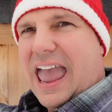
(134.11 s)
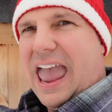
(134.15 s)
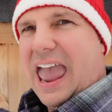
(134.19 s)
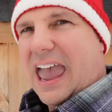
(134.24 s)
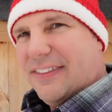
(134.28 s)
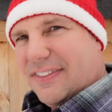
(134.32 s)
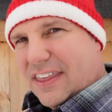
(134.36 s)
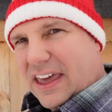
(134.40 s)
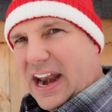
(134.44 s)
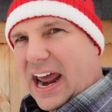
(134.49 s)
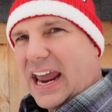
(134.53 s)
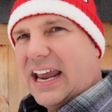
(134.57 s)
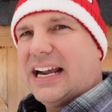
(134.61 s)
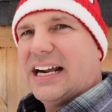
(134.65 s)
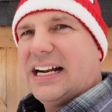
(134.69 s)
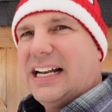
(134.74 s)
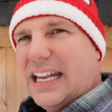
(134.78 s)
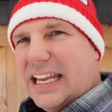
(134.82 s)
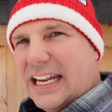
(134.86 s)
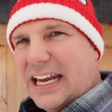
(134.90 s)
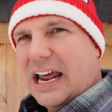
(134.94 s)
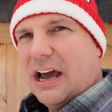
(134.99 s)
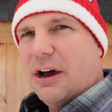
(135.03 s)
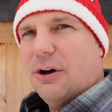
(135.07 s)
and then I
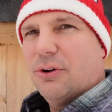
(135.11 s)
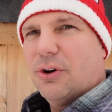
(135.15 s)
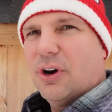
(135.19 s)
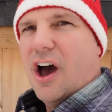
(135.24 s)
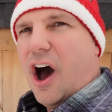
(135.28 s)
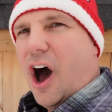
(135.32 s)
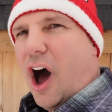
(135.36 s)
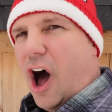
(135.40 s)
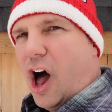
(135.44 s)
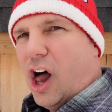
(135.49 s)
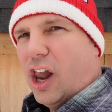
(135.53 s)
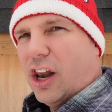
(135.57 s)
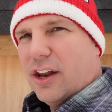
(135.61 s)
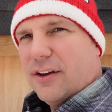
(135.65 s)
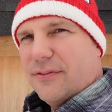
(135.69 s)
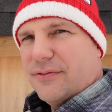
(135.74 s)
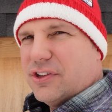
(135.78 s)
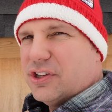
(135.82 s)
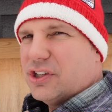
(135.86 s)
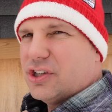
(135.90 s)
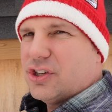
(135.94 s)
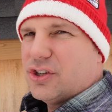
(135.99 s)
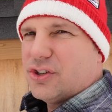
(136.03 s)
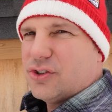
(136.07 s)
clean out all of
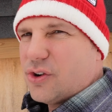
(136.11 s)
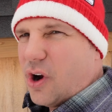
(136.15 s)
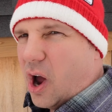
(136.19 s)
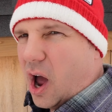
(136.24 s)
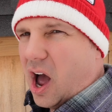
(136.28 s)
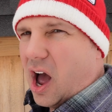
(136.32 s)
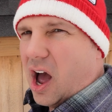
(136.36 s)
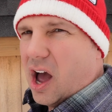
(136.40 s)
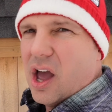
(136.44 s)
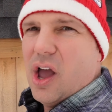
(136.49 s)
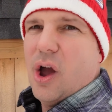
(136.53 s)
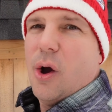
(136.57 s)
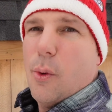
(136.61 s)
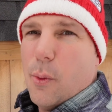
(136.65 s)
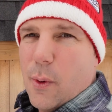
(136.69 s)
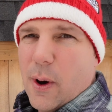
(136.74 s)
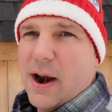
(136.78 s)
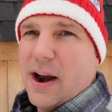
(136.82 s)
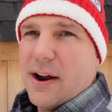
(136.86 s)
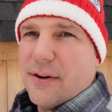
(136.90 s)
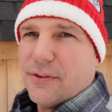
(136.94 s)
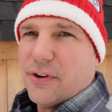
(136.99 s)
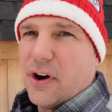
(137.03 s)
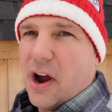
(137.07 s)
the straw
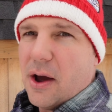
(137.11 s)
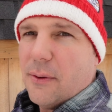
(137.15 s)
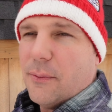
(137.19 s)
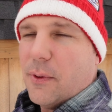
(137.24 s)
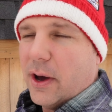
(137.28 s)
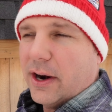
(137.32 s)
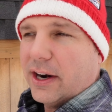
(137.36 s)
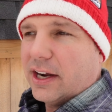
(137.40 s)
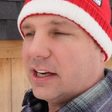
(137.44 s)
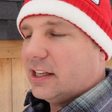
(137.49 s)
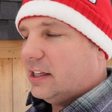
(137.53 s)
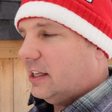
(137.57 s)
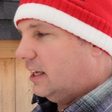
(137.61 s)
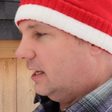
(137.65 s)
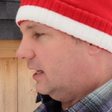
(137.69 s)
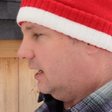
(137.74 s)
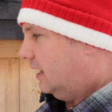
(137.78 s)
whenever I want to clean